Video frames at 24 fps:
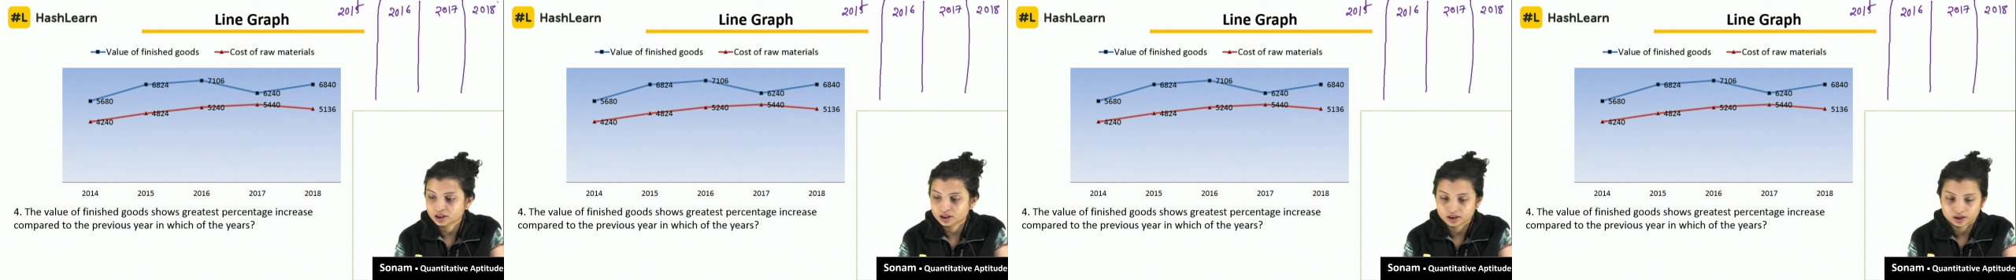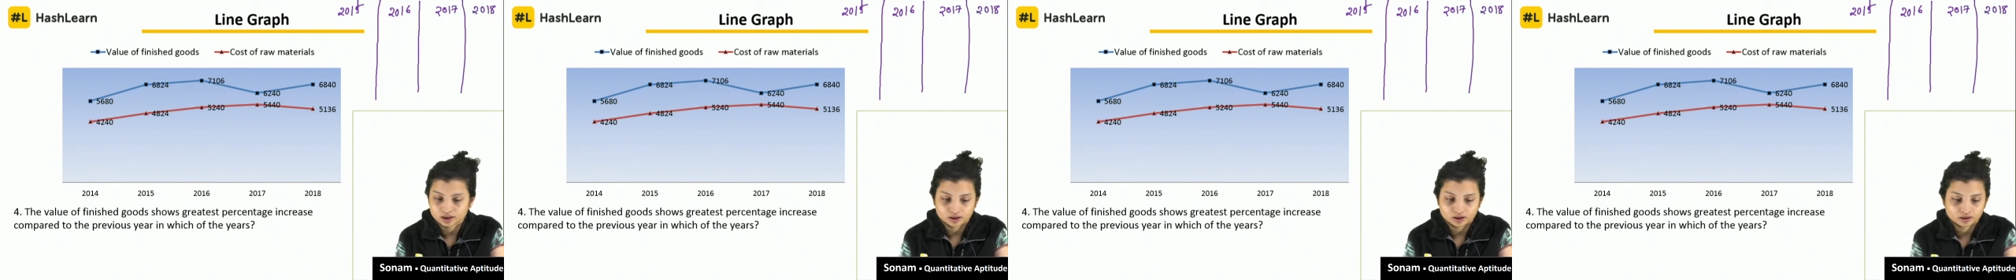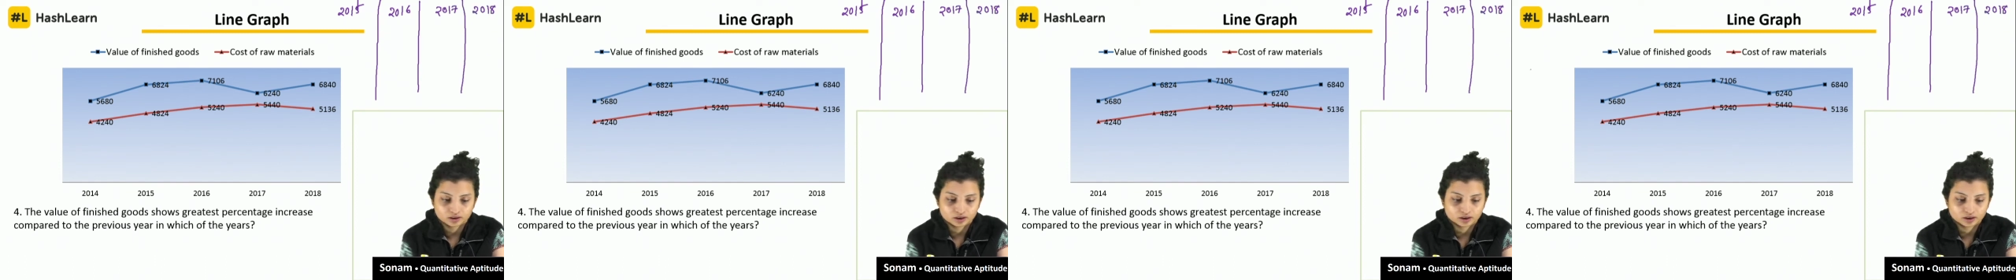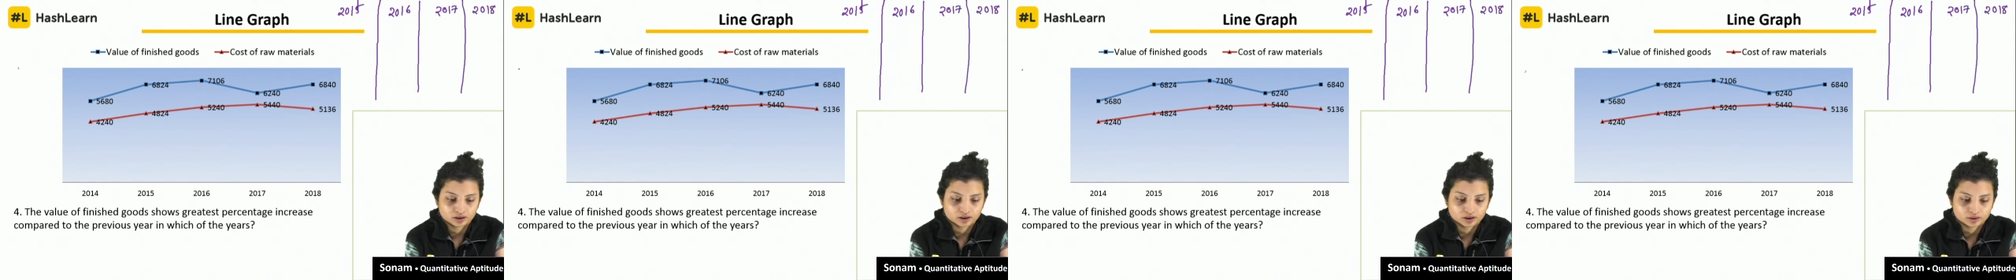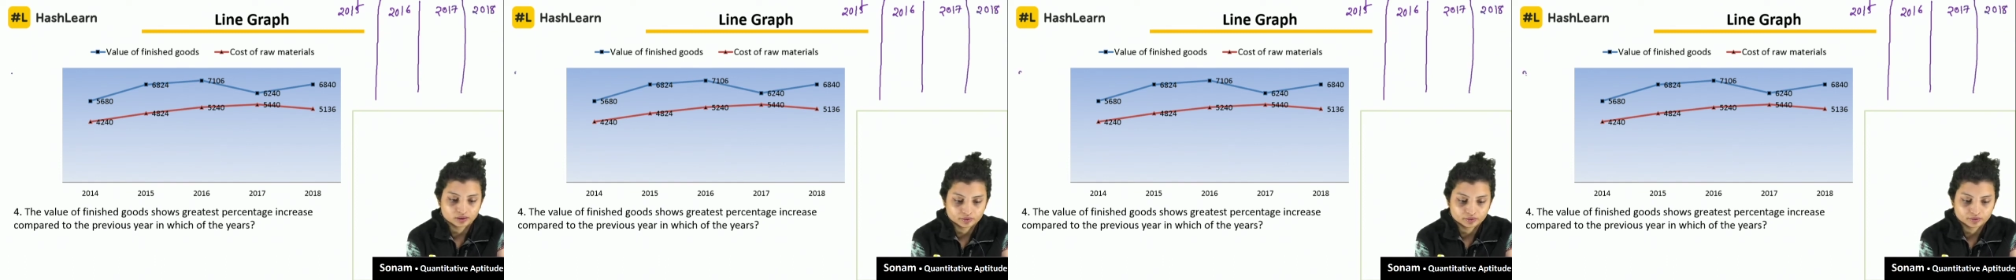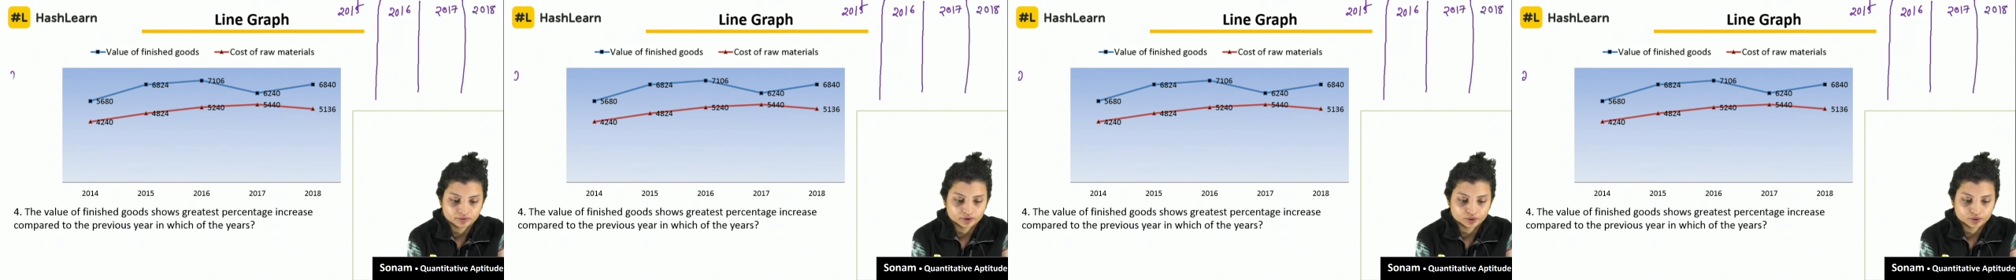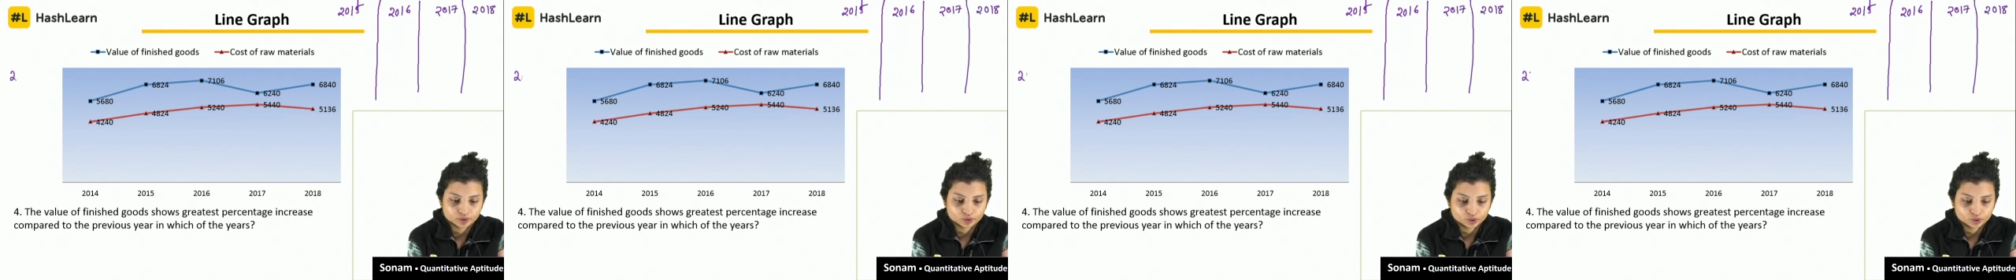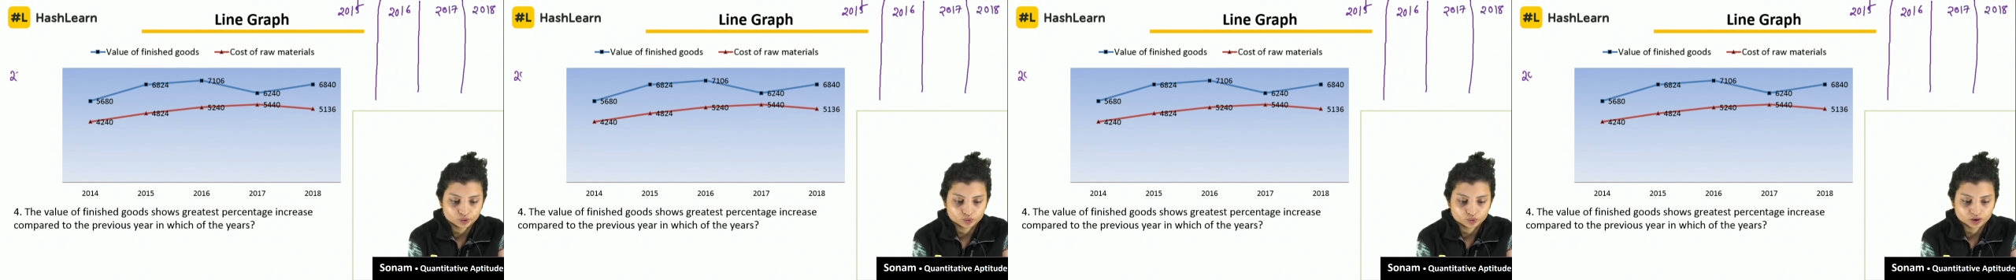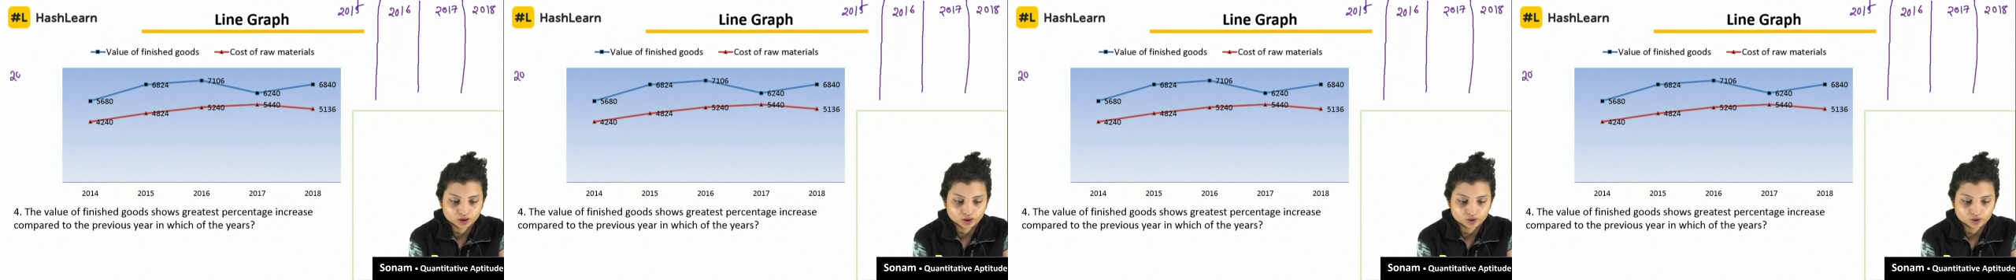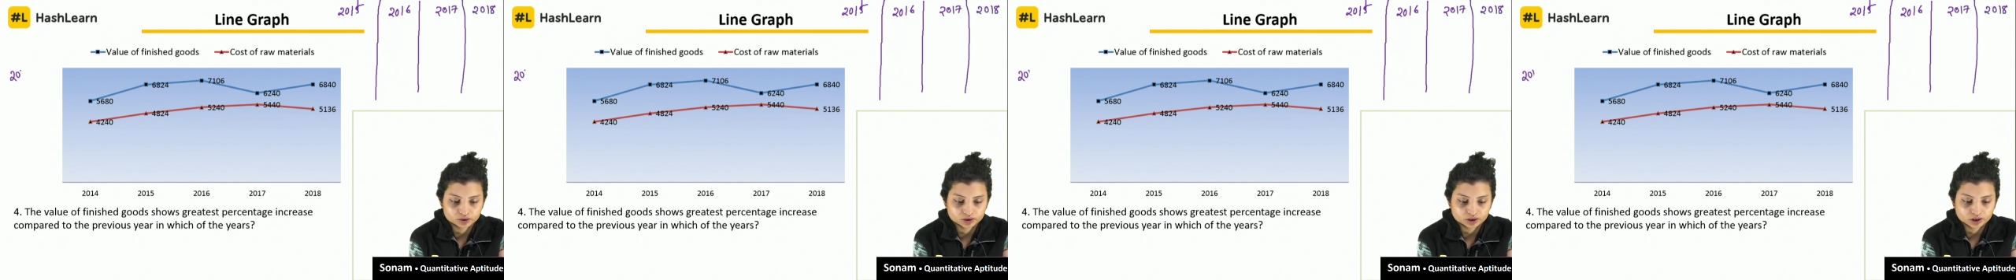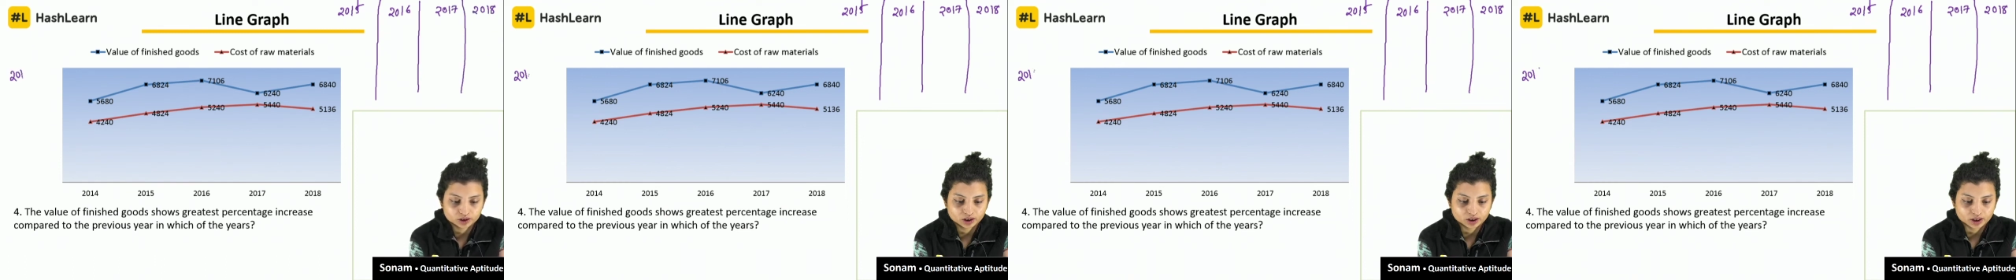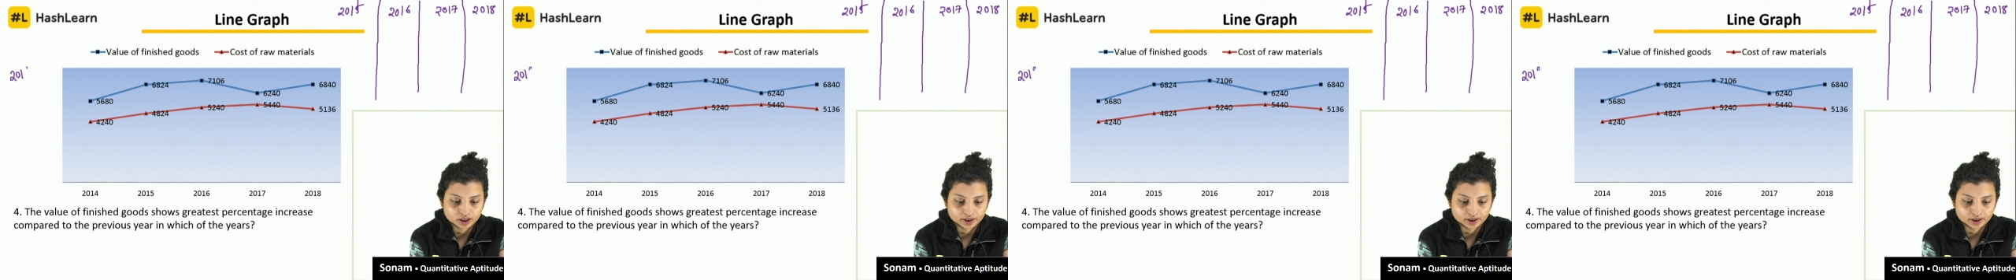and here we will do
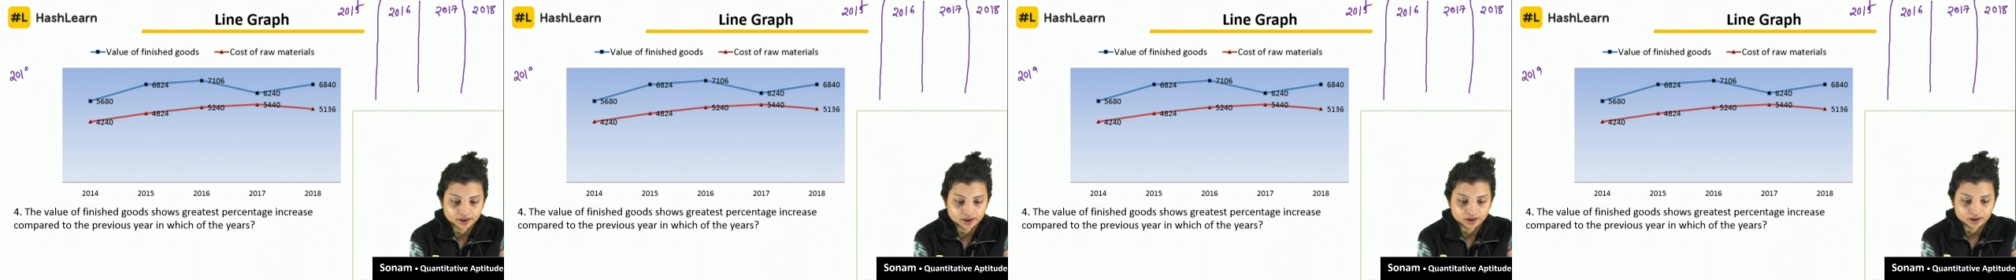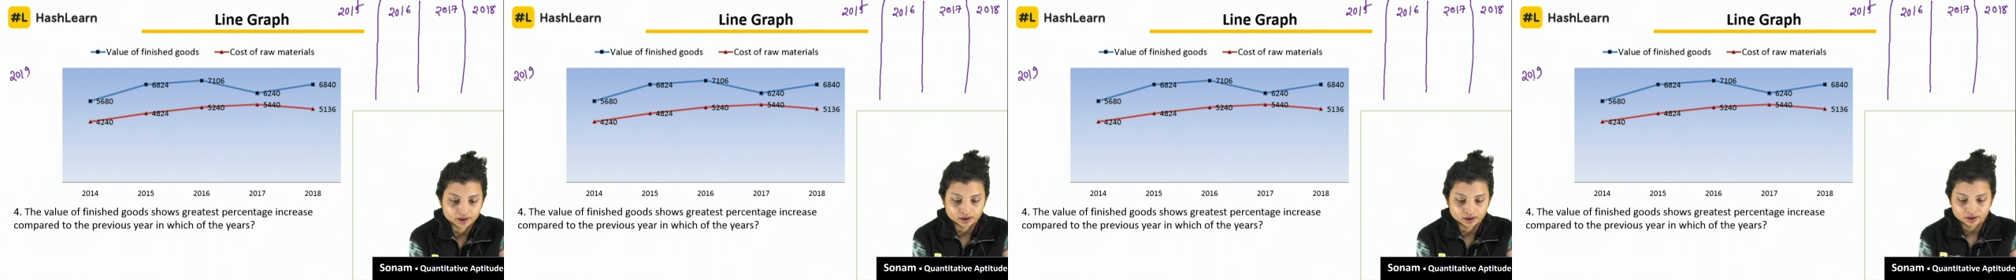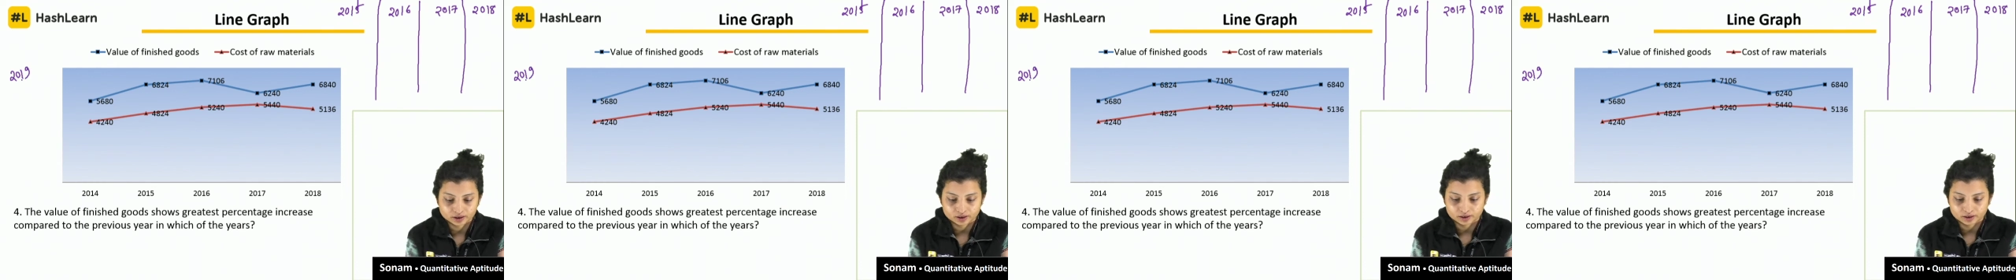2019.